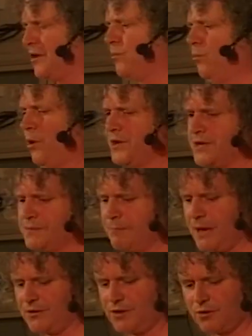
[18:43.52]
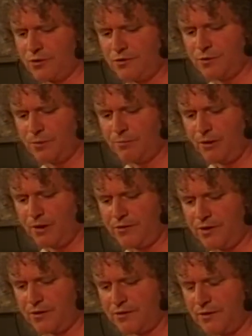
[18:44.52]
say, what has magic got to do with
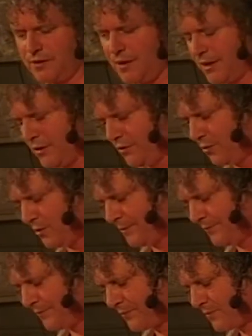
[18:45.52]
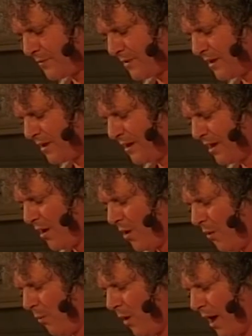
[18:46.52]
politics? Nothing at all.
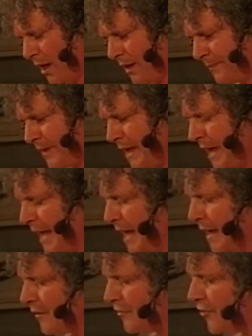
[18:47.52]
Well, the